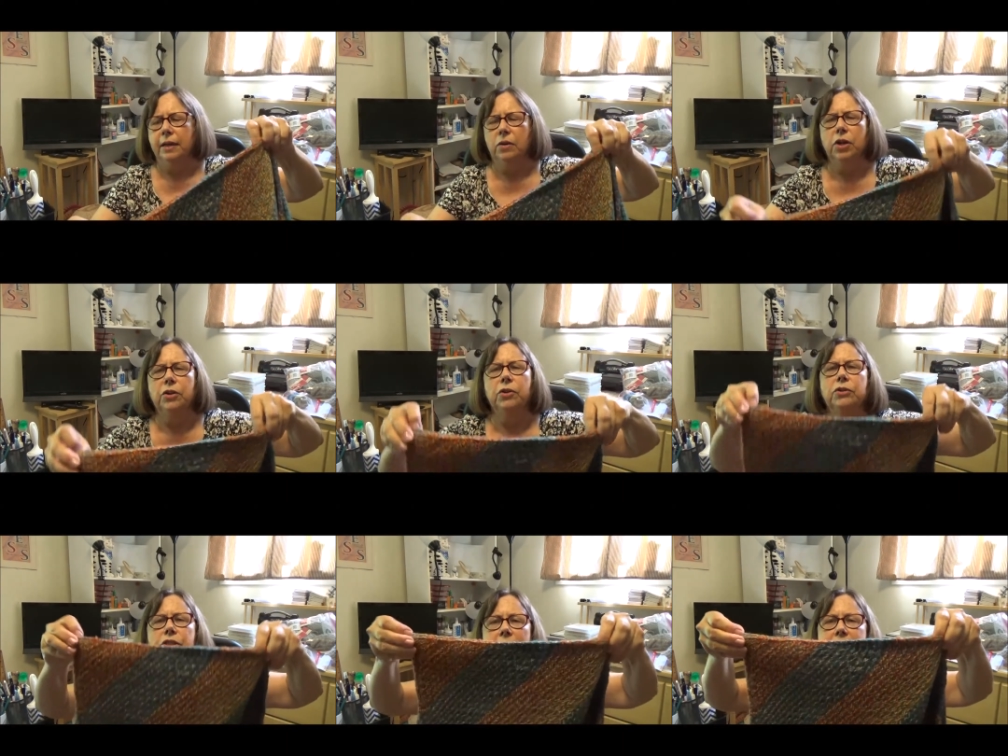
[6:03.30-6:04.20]
out and
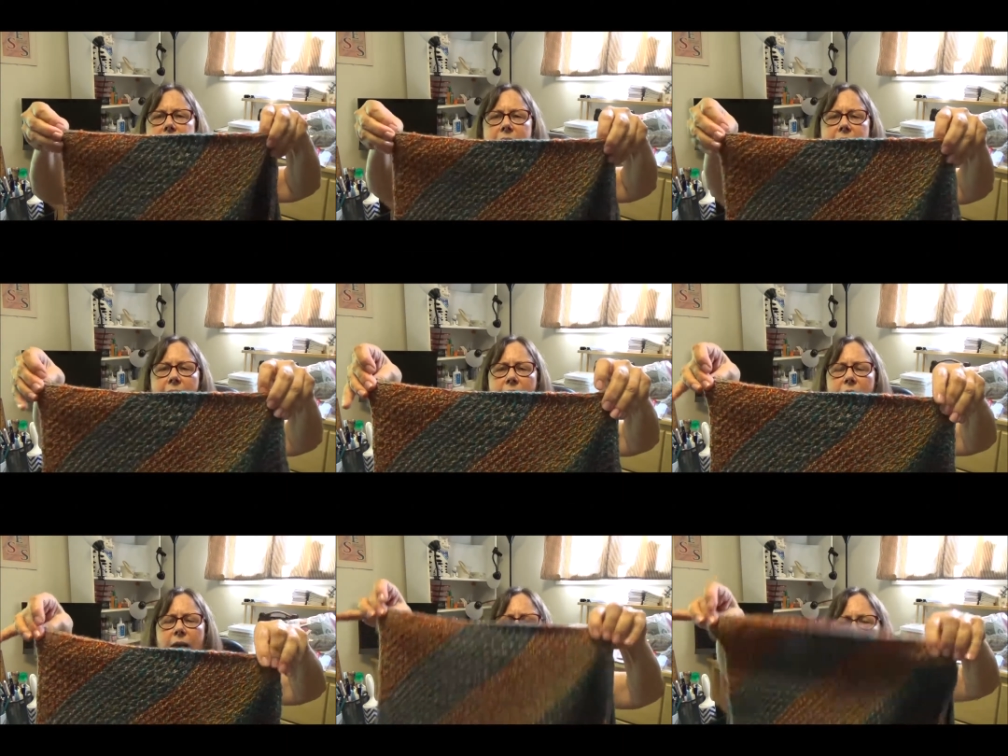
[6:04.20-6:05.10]
crochet it
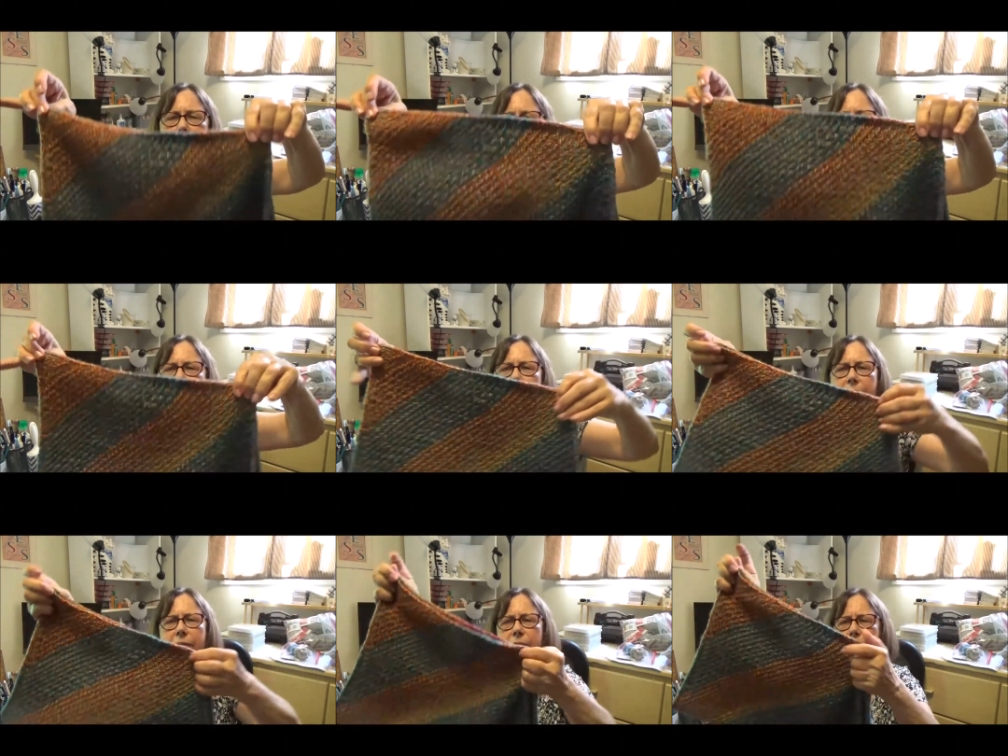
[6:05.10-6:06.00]
together. I'm much better
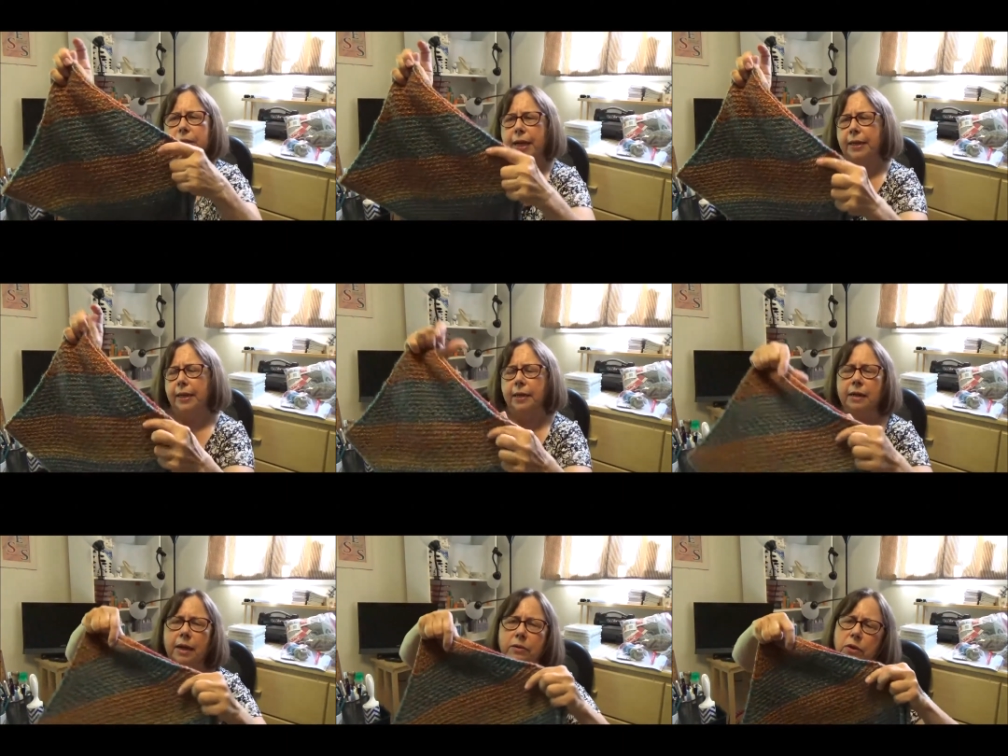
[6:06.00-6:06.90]
at crocheting.
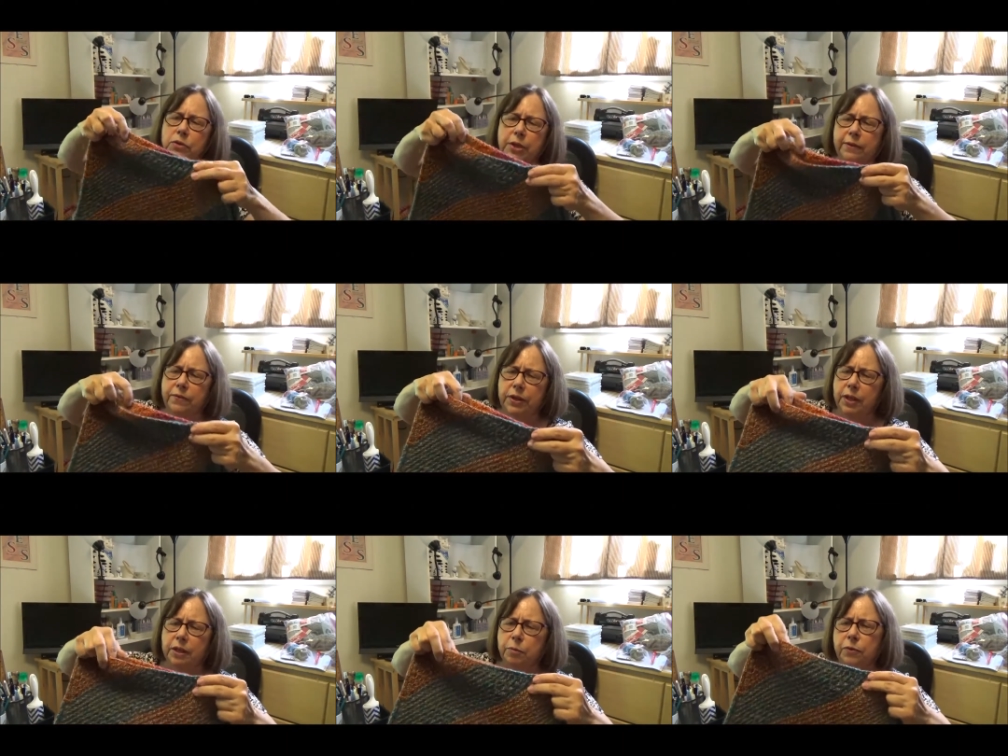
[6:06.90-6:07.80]
I crocheted for
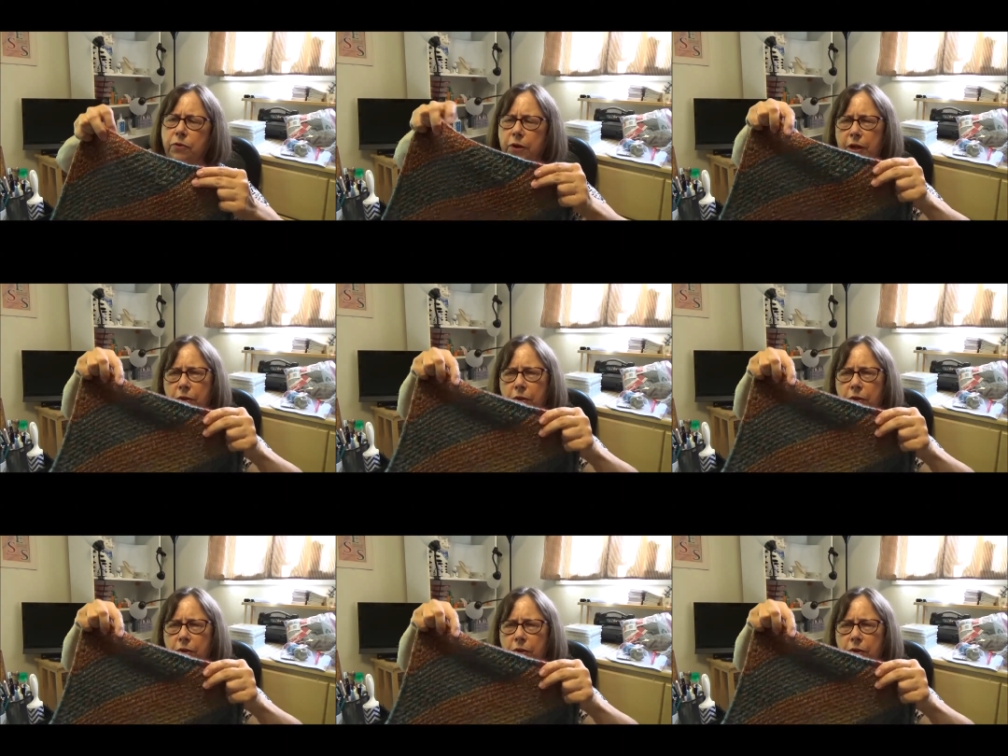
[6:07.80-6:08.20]
years before I